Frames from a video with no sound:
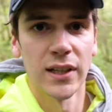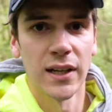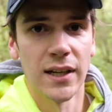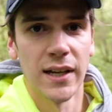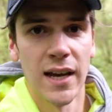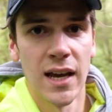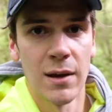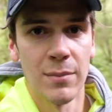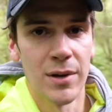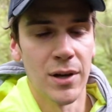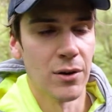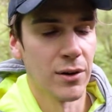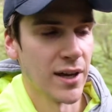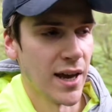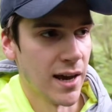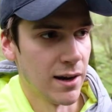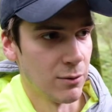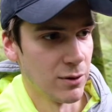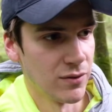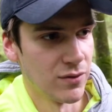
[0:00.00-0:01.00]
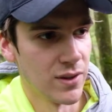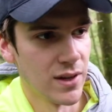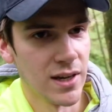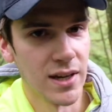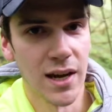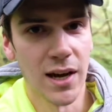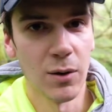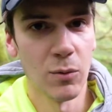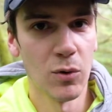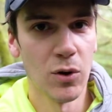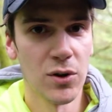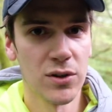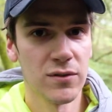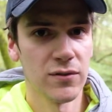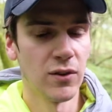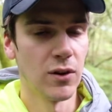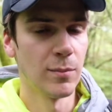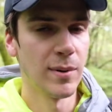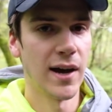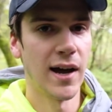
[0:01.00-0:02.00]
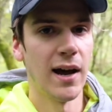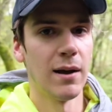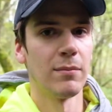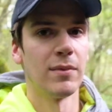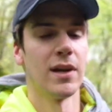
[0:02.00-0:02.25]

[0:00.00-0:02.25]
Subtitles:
you can hear me okay with the waterfall behind